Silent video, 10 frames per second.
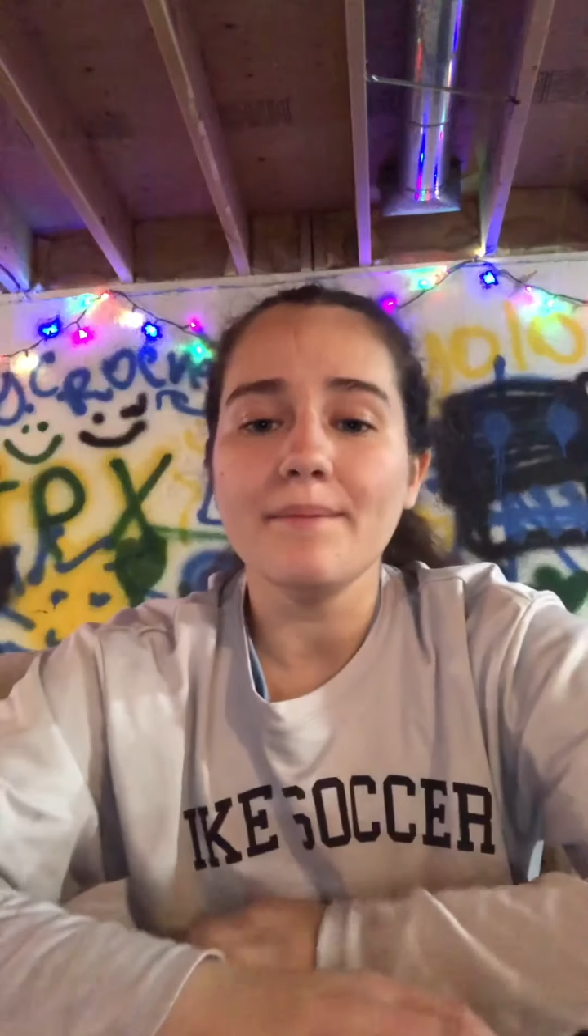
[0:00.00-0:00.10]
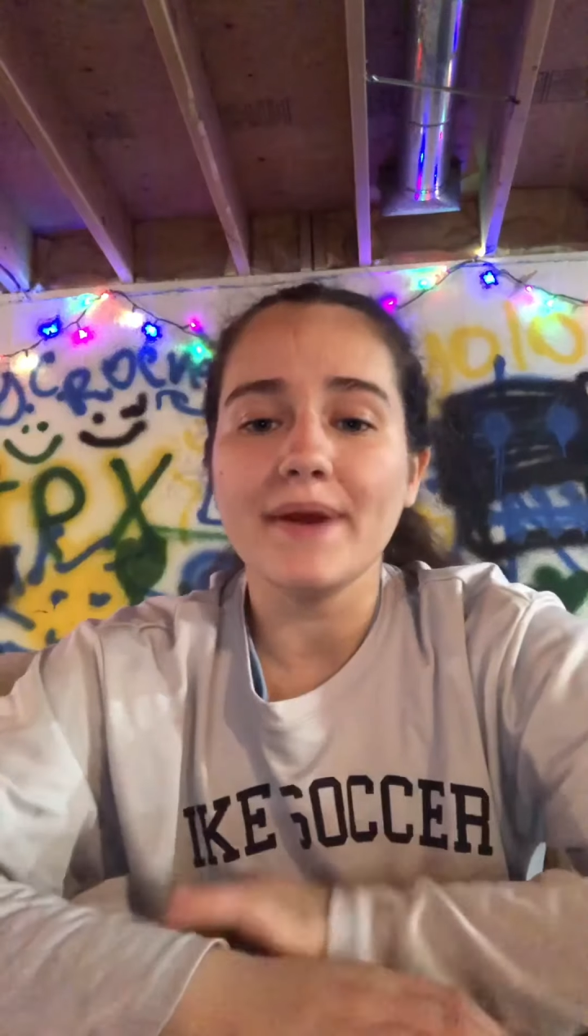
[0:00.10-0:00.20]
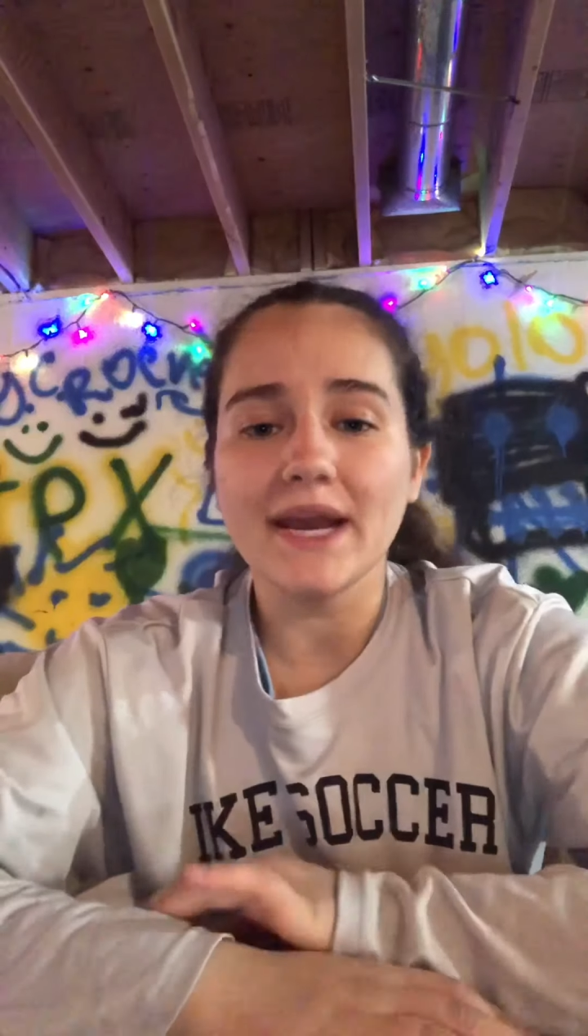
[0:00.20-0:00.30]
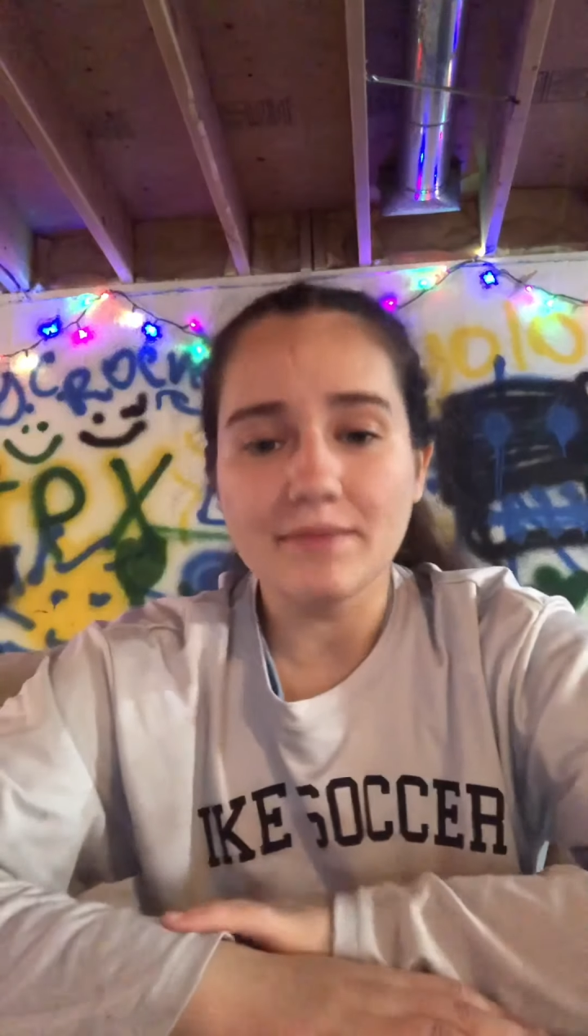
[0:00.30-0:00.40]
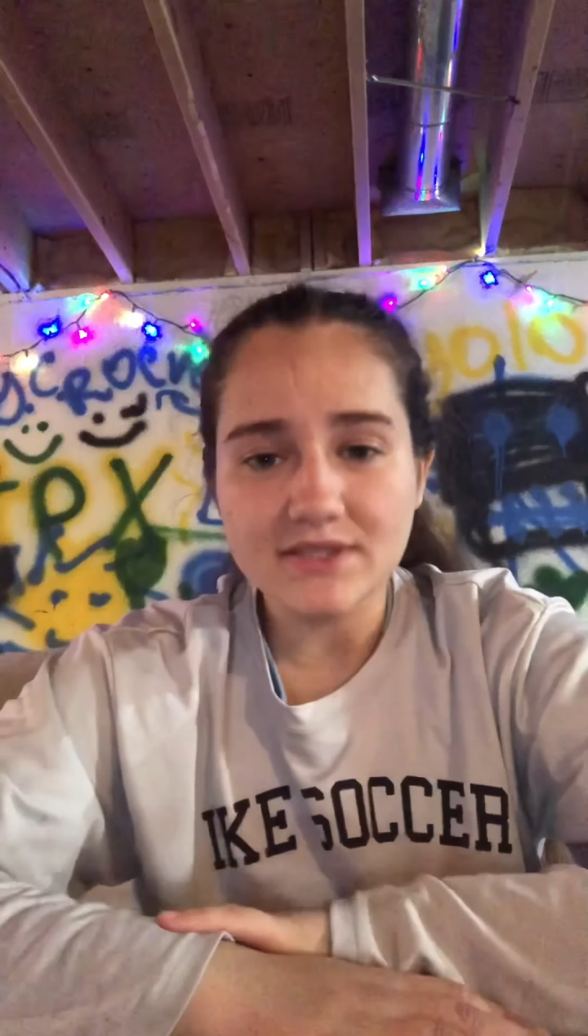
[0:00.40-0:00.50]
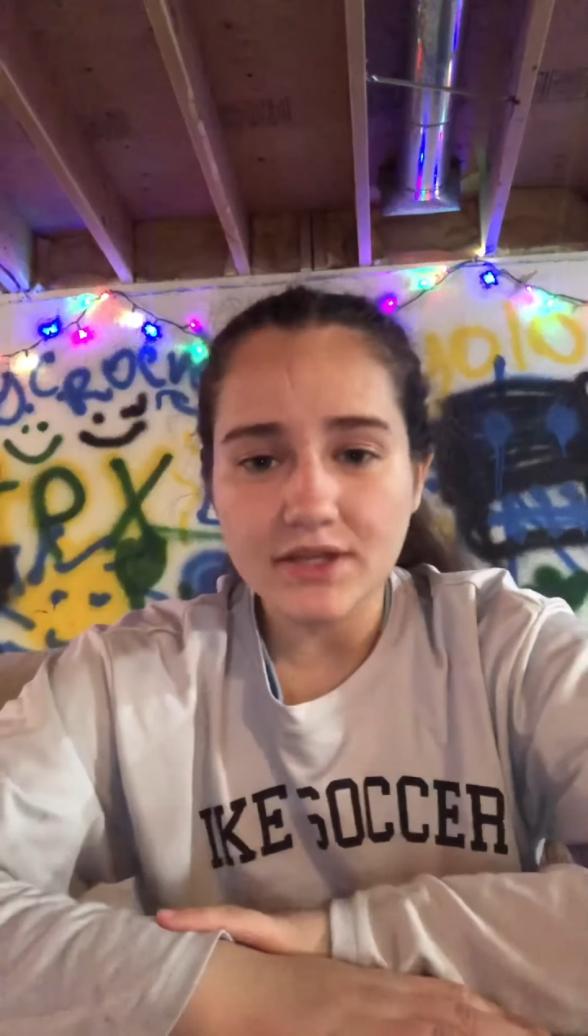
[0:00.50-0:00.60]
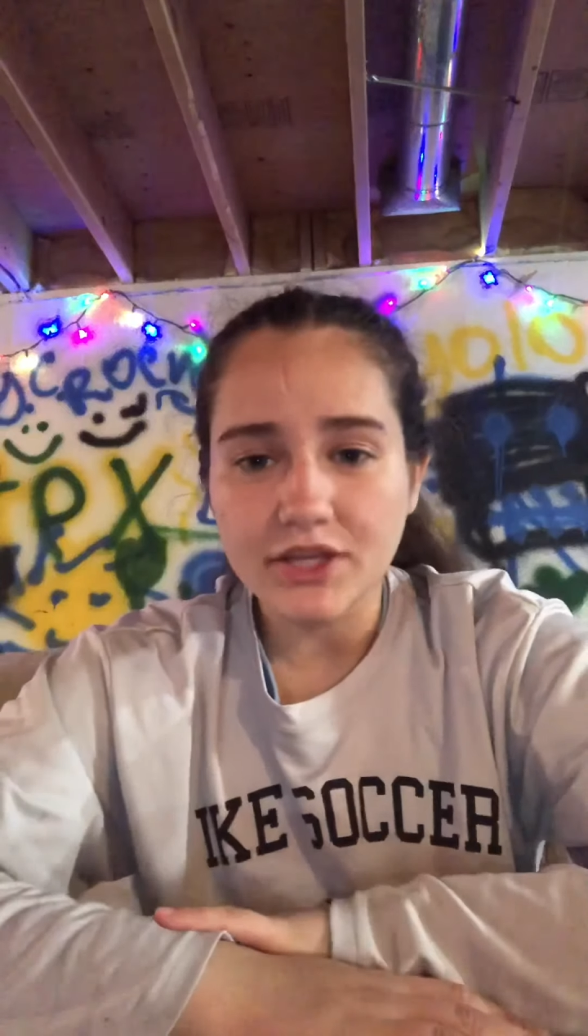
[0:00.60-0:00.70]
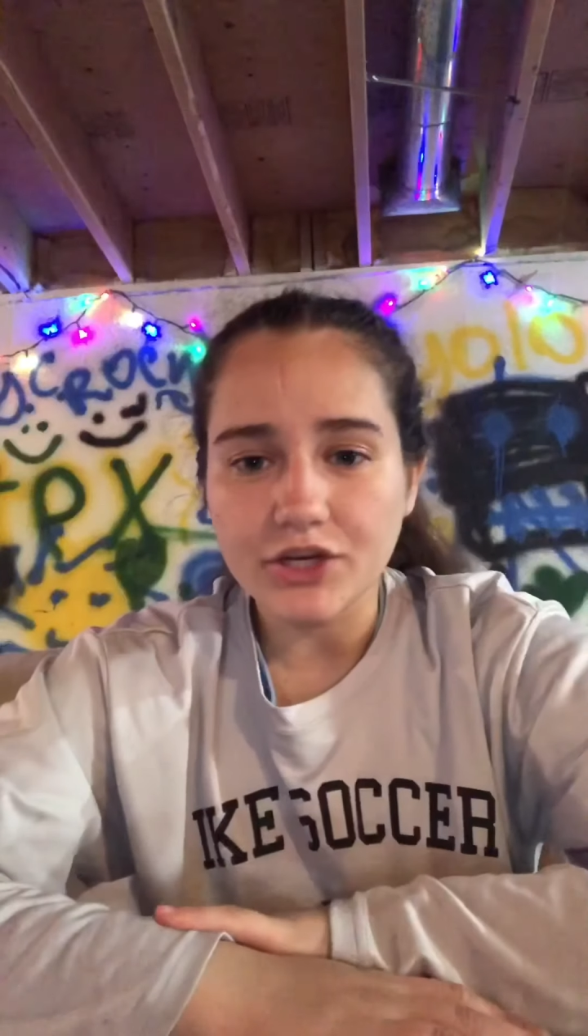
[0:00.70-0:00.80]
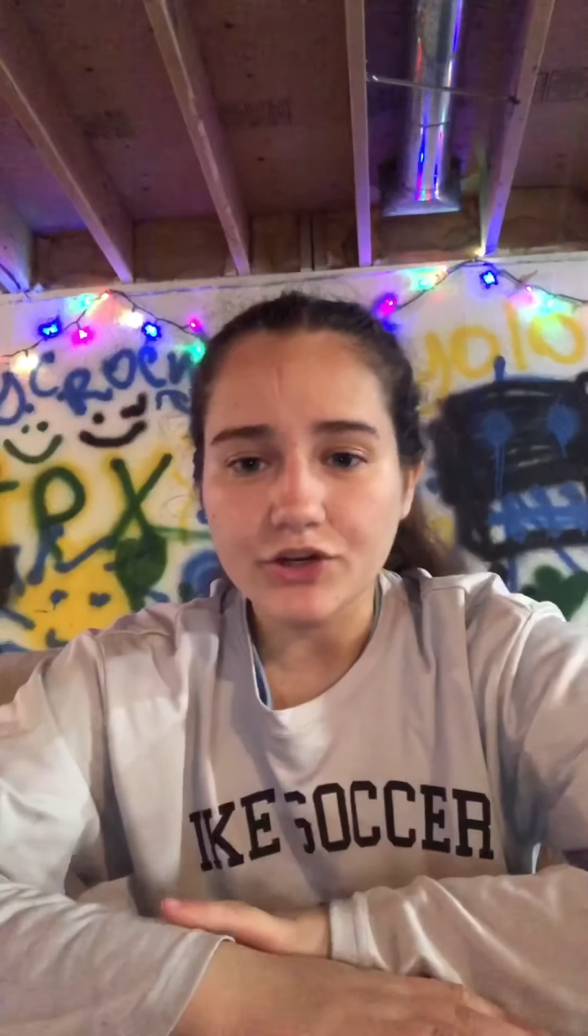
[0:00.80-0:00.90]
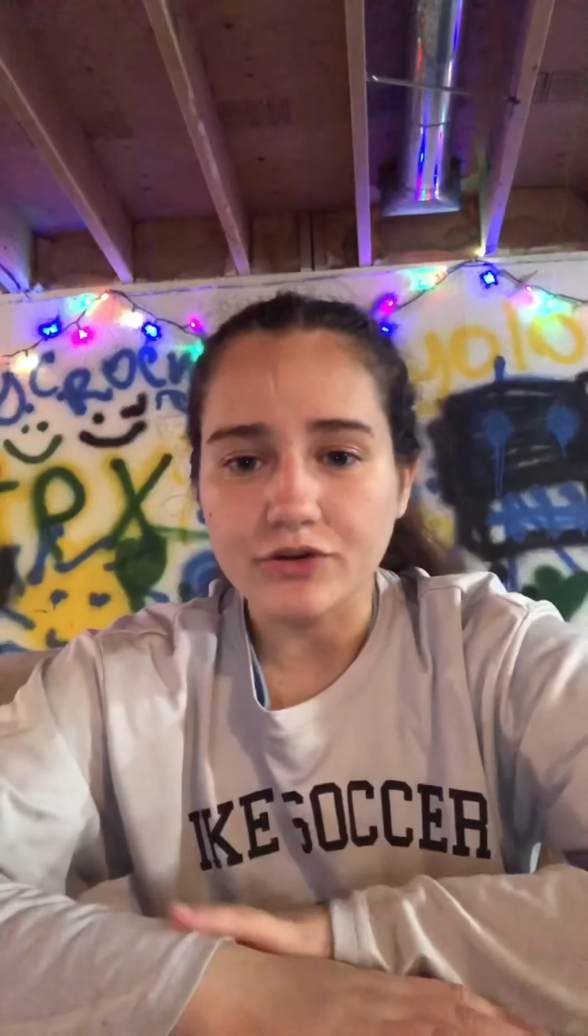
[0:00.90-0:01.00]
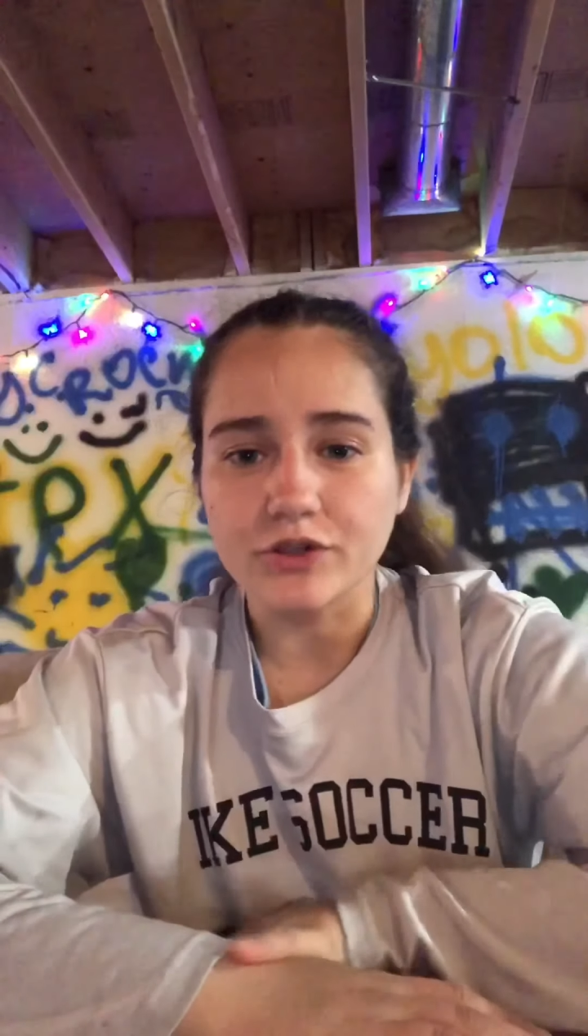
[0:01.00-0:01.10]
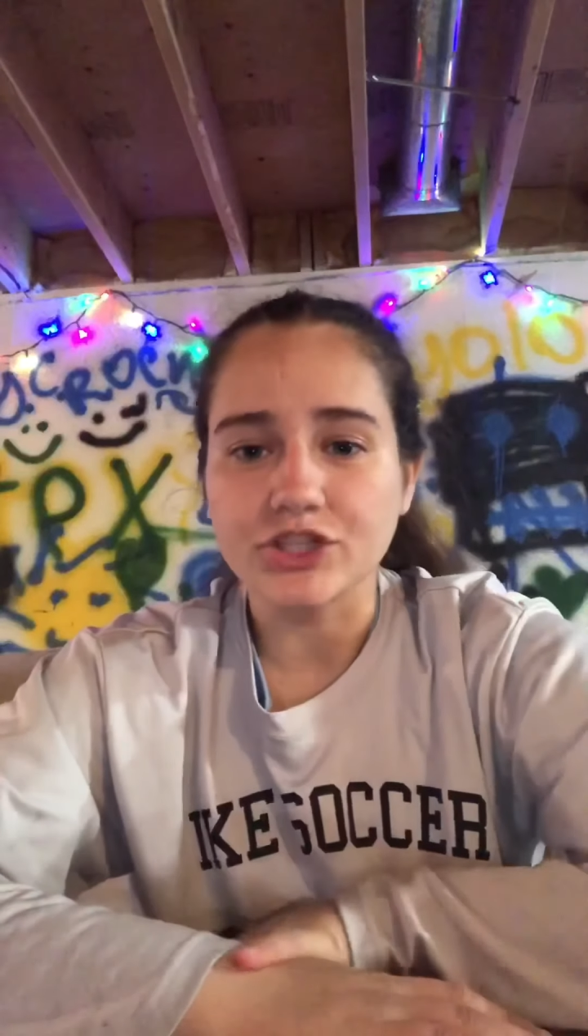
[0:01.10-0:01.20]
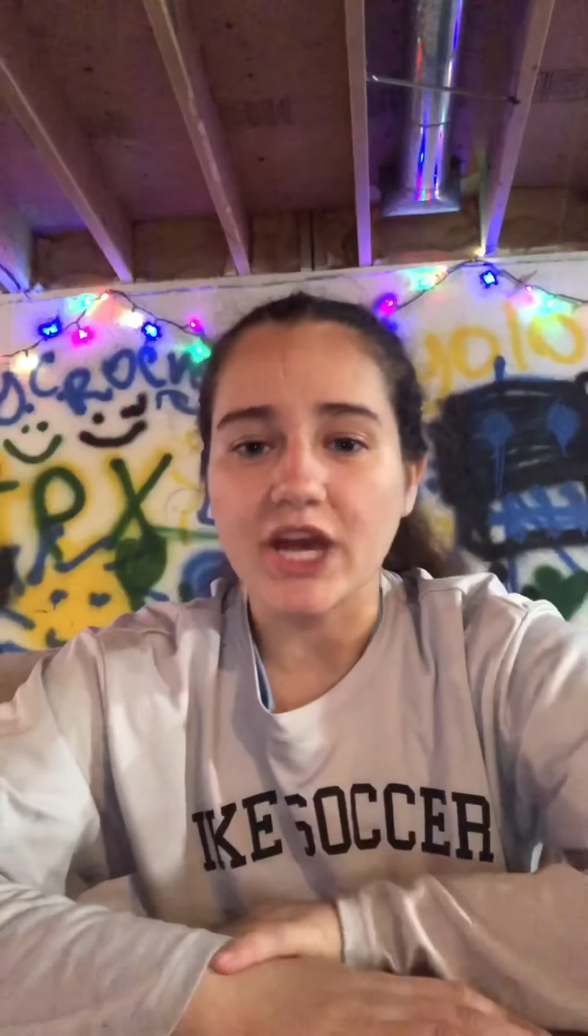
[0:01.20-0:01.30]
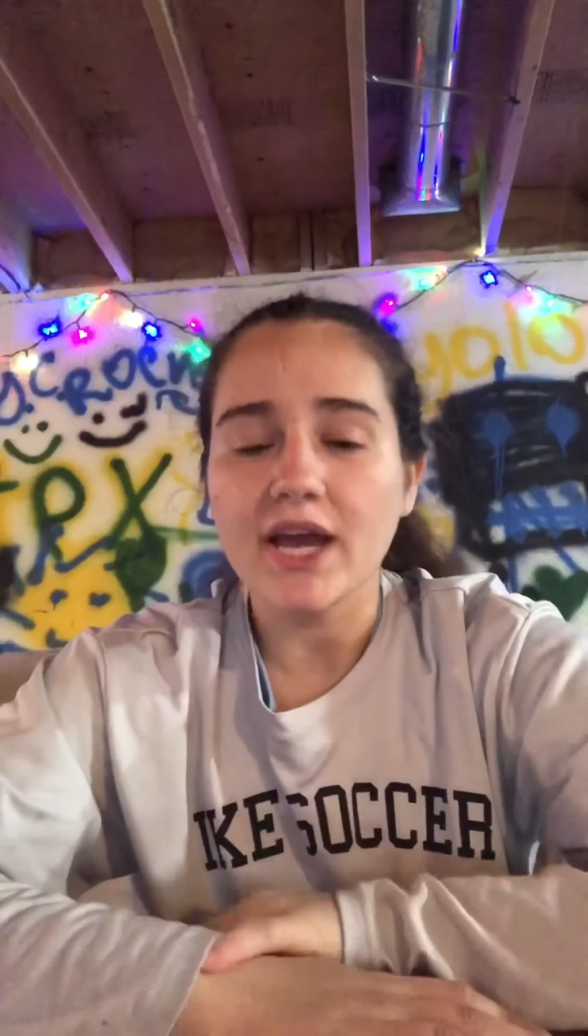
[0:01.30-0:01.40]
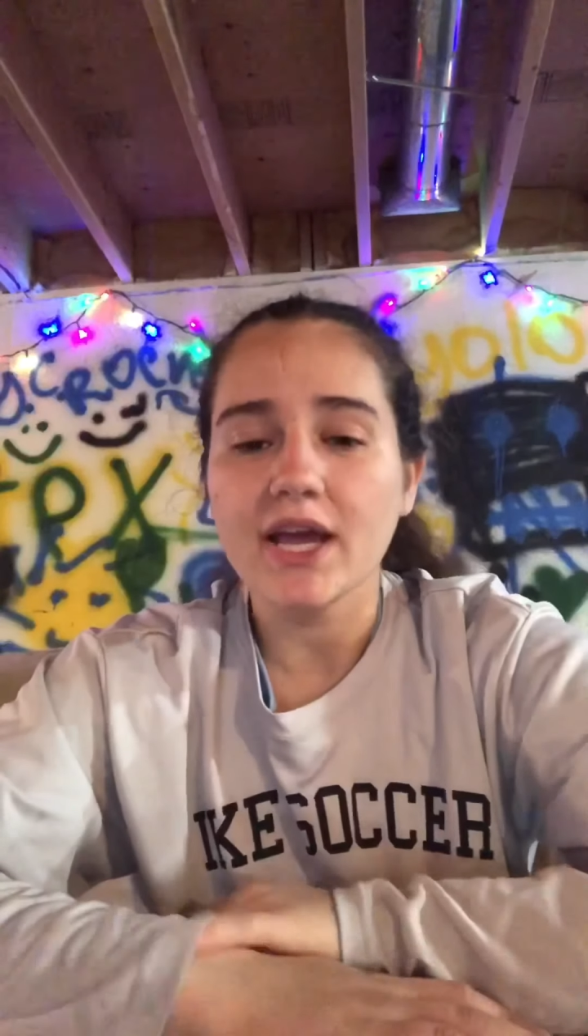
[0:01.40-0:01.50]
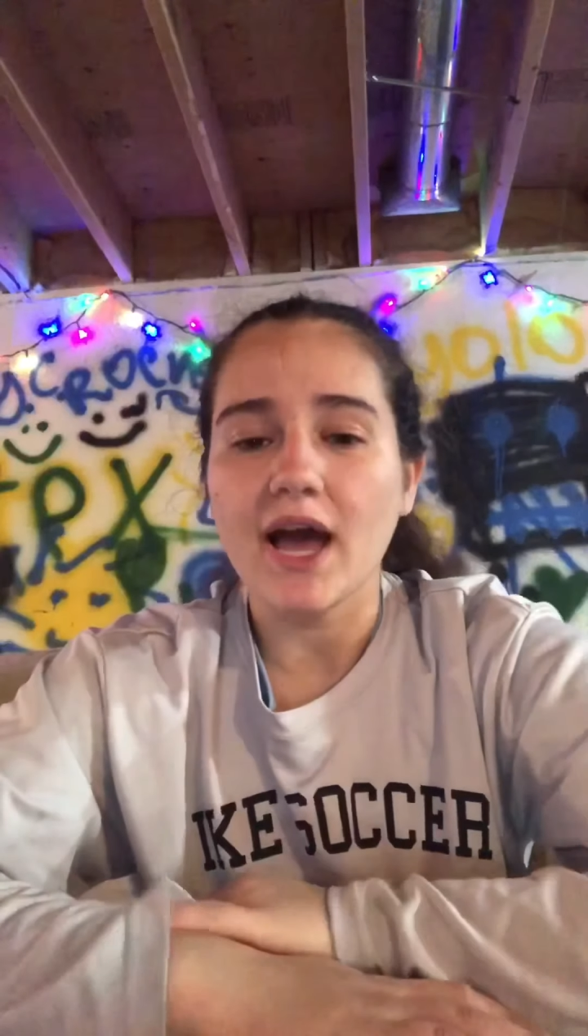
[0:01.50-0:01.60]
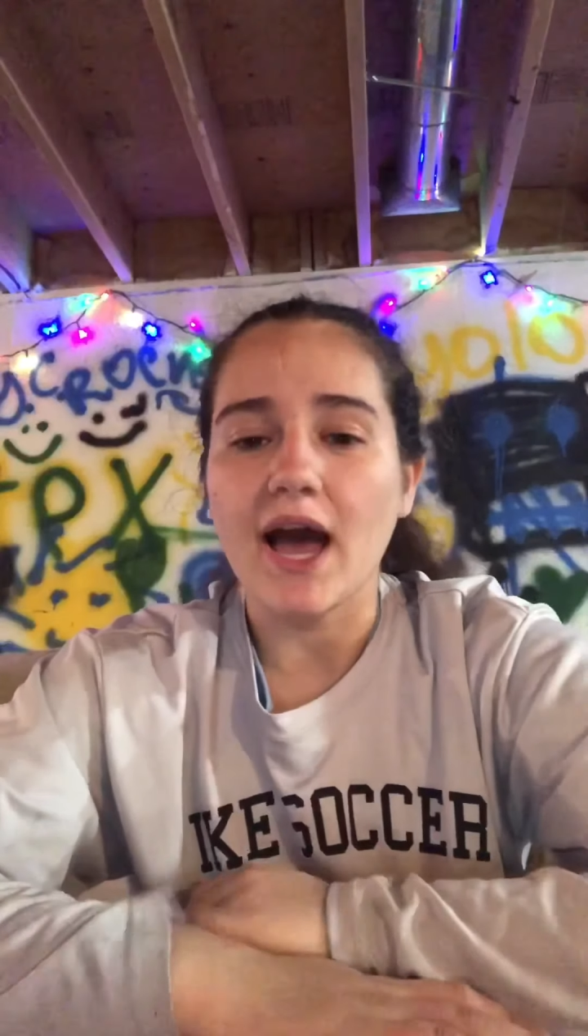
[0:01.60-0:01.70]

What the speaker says: My name is Alina Krolczyk.